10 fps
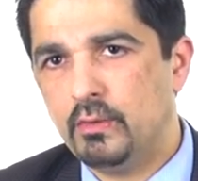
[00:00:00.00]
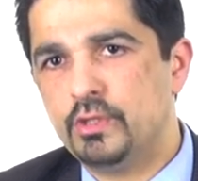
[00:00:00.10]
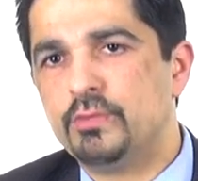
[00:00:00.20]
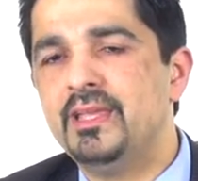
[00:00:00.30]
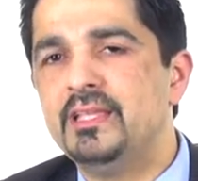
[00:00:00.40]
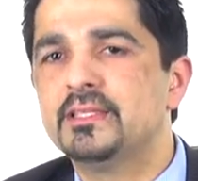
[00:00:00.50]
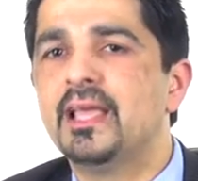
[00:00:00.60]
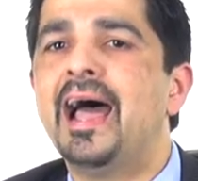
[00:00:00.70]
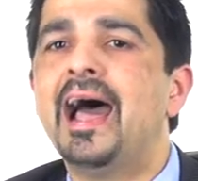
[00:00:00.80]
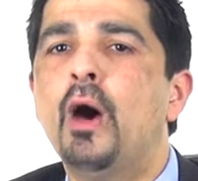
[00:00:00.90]
which means
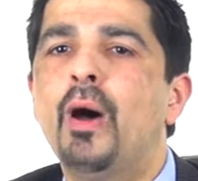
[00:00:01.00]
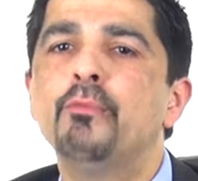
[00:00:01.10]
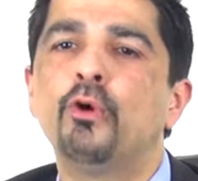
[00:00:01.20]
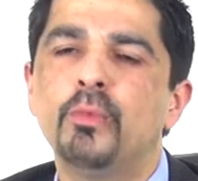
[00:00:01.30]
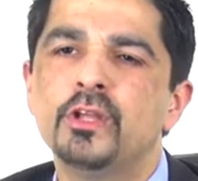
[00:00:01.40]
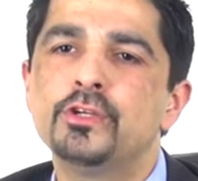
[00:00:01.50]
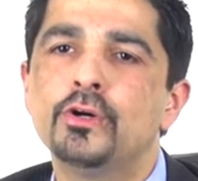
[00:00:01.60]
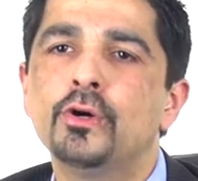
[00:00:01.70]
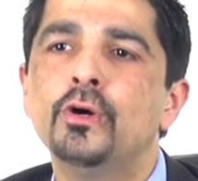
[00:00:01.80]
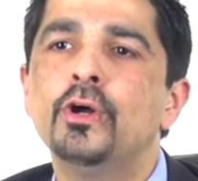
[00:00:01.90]
how abnormal is
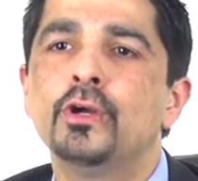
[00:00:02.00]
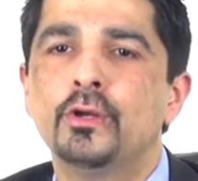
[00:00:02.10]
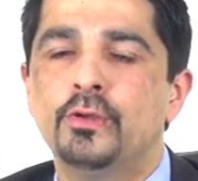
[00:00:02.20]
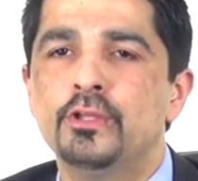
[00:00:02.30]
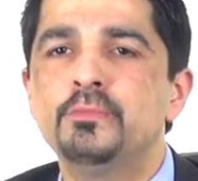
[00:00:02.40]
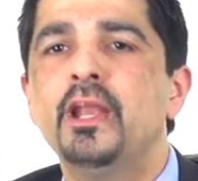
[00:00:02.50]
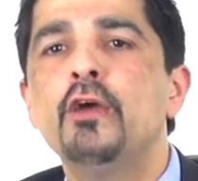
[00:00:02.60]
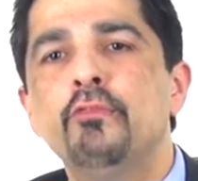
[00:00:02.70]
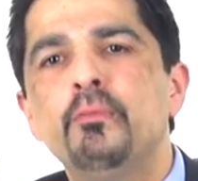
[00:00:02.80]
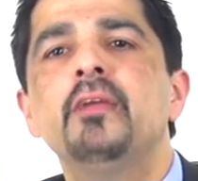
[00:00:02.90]
your glucose been
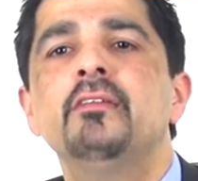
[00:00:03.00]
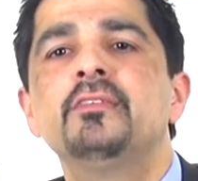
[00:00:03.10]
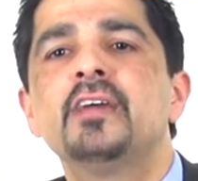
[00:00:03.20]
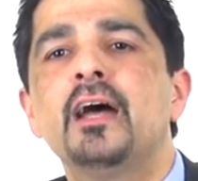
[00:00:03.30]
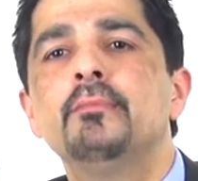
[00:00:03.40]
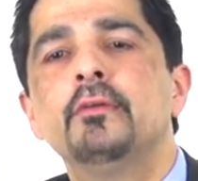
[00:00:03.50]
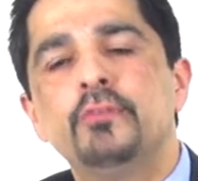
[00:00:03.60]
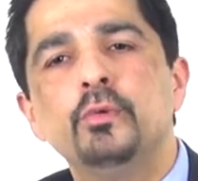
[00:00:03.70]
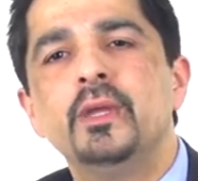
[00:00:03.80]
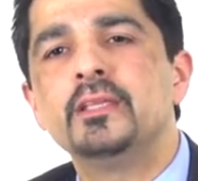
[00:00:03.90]
over a period of time, a
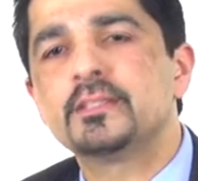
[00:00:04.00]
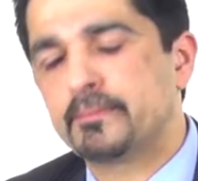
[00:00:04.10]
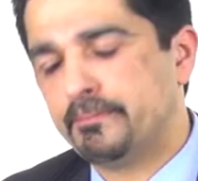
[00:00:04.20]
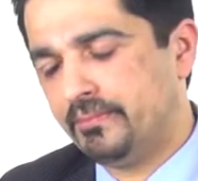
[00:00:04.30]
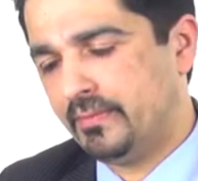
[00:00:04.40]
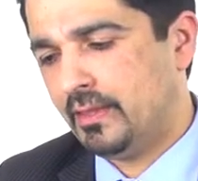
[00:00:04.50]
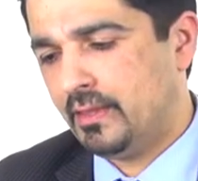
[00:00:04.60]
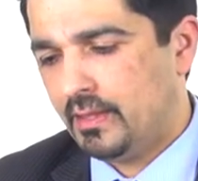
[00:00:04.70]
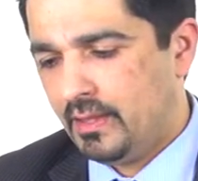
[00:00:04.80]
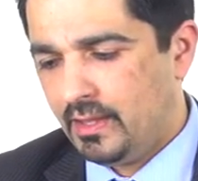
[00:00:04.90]
few weeks.
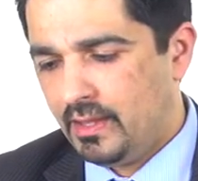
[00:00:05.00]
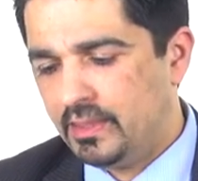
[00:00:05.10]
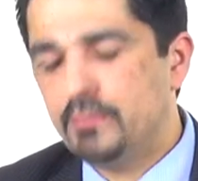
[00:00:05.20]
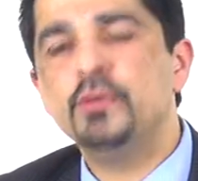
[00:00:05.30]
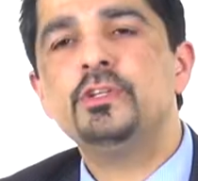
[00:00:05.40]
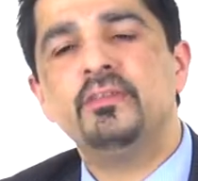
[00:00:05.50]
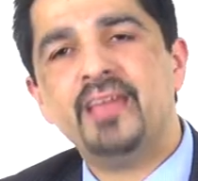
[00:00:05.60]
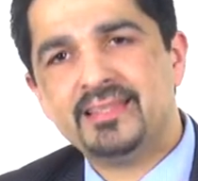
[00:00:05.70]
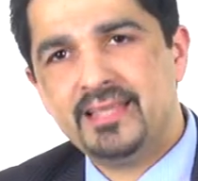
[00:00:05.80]
The beauty of that